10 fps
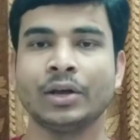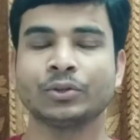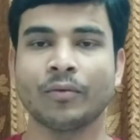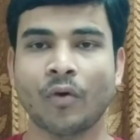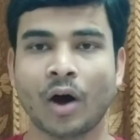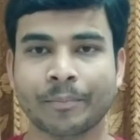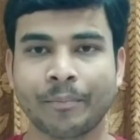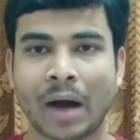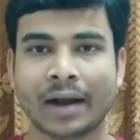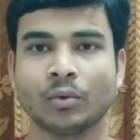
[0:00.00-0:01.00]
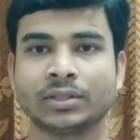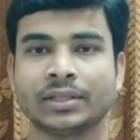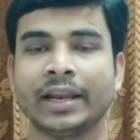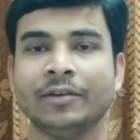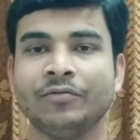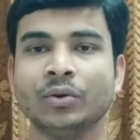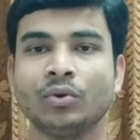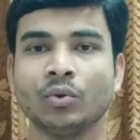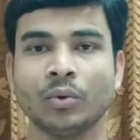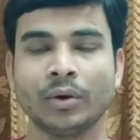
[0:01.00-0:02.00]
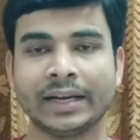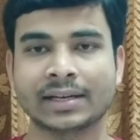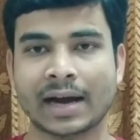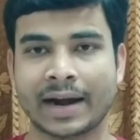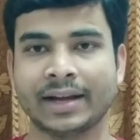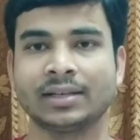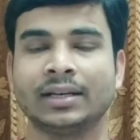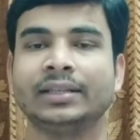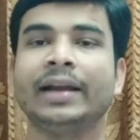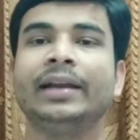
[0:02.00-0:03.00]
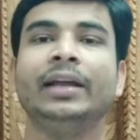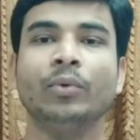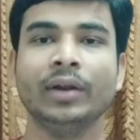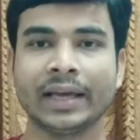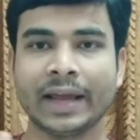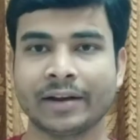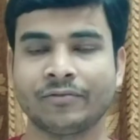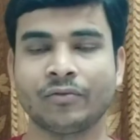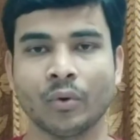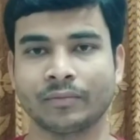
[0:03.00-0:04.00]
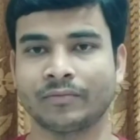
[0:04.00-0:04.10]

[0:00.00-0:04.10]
So for per question, if you do it correct then you will get four,